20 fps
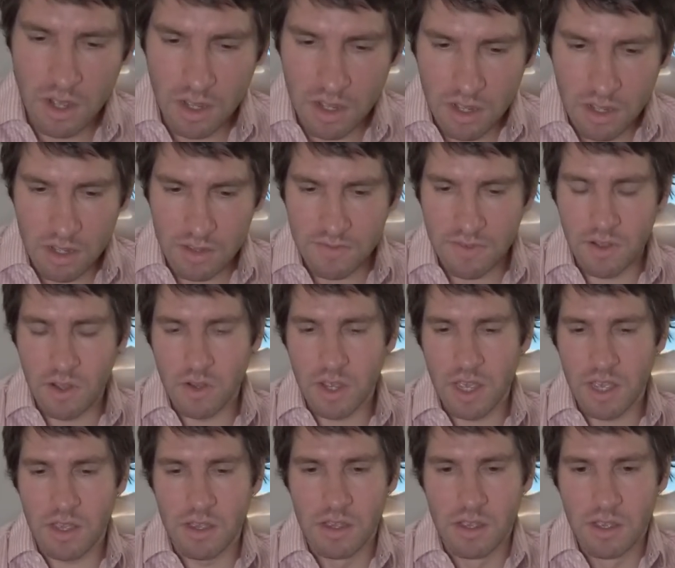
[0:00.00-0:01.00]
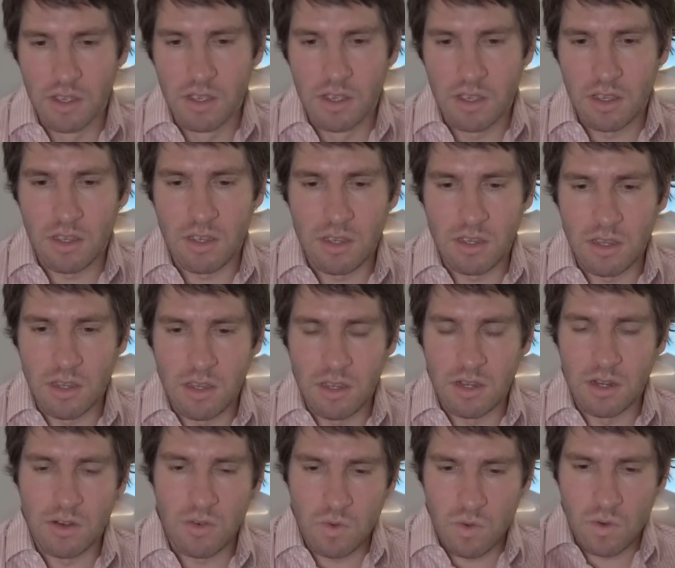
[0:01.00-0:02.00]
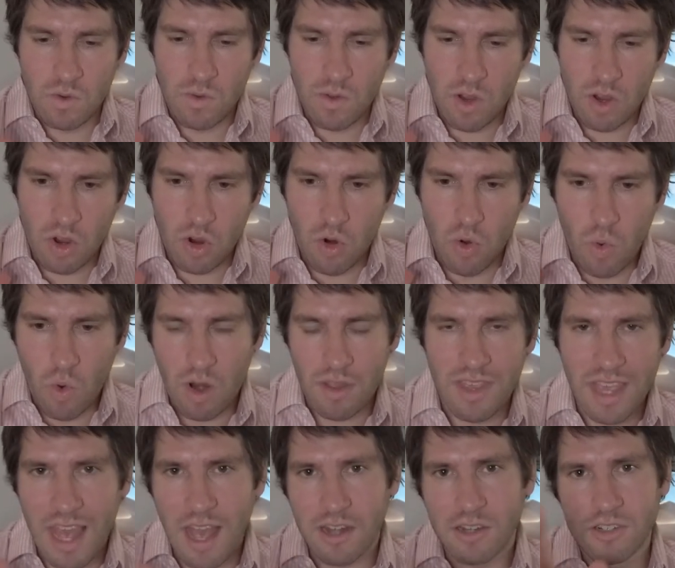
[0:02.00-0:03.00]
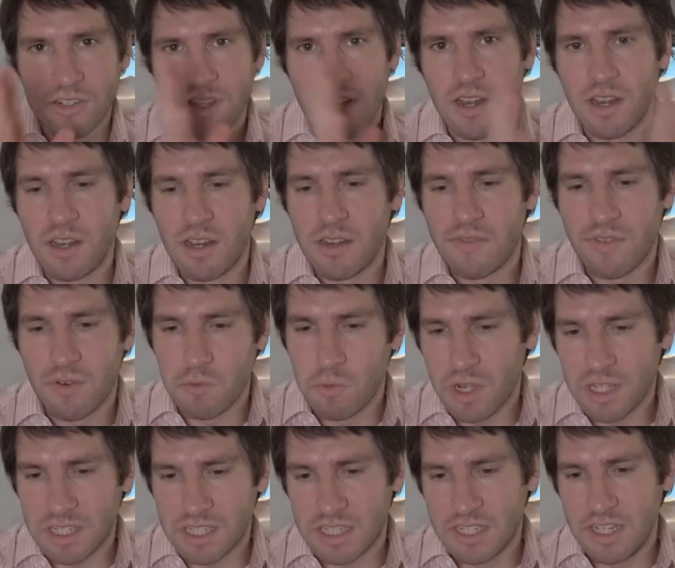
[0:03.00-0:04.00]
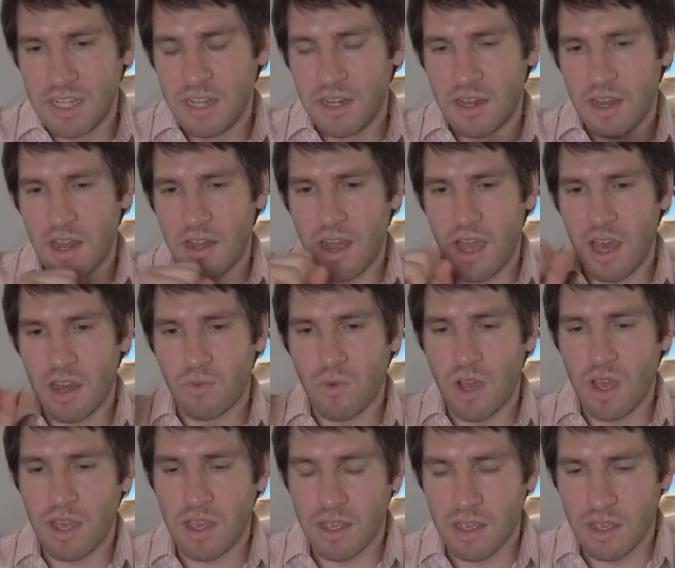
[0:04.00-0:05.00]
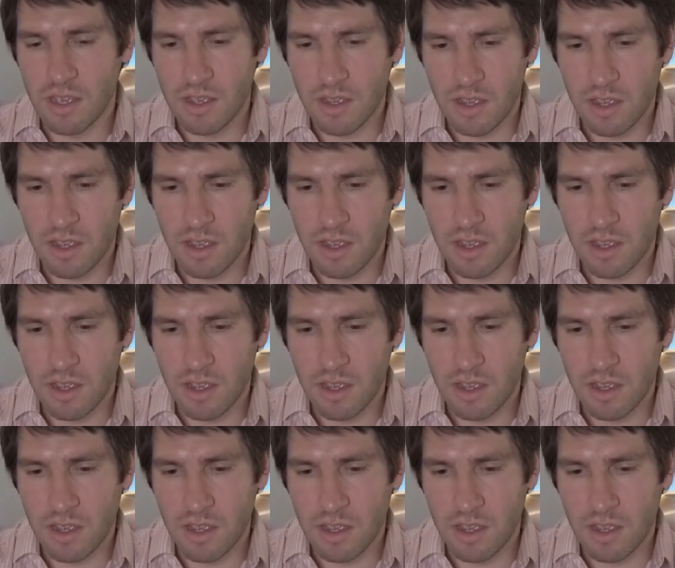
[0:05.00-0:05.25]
of okay, you know, who are the actors that I need for what scene, and how do I